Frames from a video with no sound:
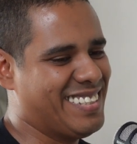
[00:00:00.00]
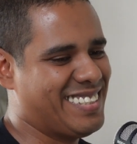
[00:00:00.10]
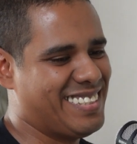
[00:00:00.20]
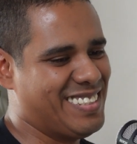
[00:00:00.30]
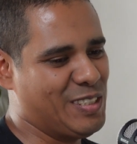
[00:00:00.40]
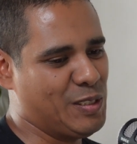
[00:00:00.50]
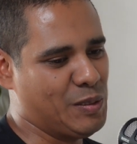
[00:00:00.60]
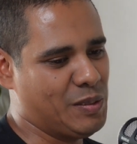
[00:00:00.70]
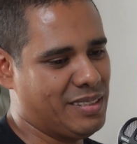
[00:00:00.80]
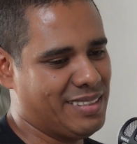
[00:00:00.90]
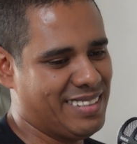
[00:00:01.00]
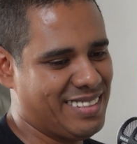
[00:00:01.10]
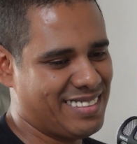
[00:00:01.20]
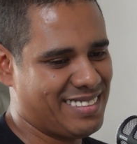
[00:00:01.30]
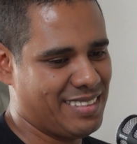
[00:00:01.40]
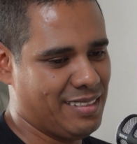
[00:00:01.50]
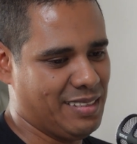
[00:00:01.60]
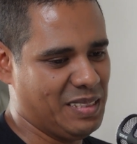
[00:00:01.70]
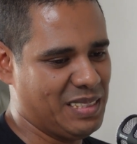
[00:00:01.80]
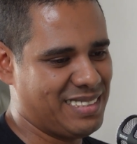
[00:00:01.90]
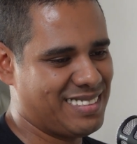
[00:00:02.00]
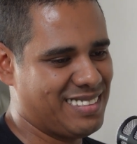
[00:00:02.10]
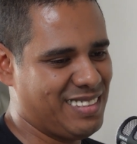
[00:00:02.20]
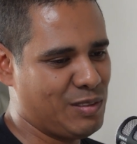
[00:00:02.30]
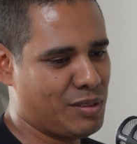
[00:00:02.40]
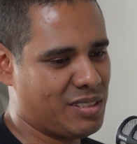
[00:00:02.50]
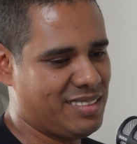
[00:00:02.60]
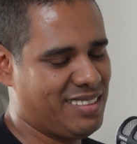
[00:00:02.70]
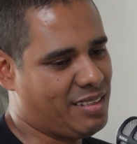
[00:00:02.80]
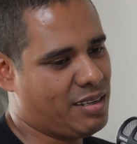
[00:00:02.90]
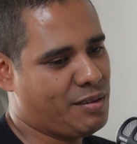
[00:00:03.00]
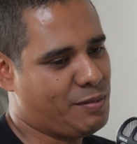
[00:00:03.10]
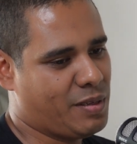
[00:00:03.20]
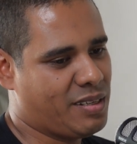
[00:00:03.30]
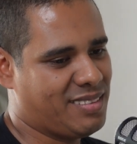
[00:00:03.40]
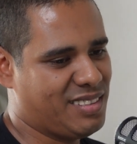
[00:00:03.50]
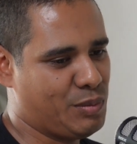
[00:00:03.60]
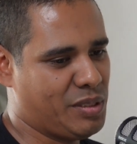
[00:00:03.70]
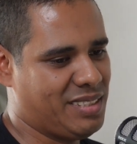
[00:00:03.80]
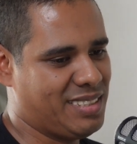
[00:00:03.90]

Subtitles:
so it's this one. Yeah, I find this one is